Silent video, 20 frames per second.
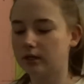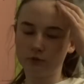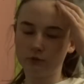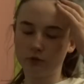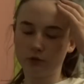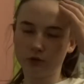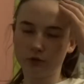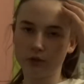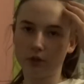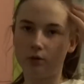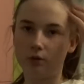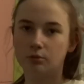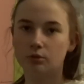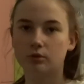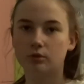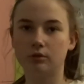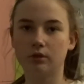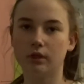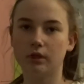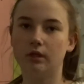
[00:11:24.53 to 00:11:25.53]
For
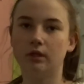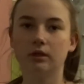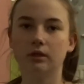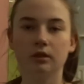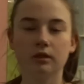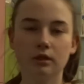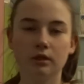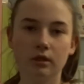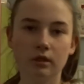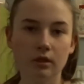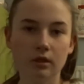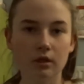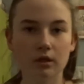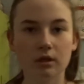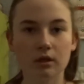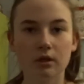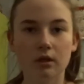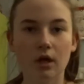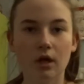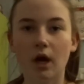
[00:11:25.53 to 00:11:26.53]
example, the
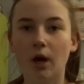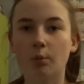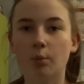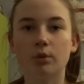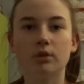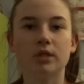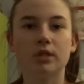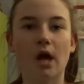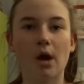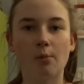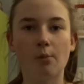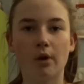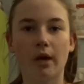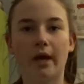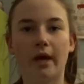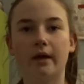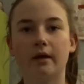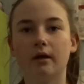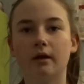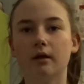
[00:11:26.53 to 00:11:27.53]
up and down
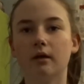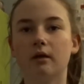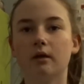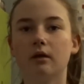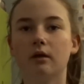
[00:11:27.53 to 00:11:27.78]
plank.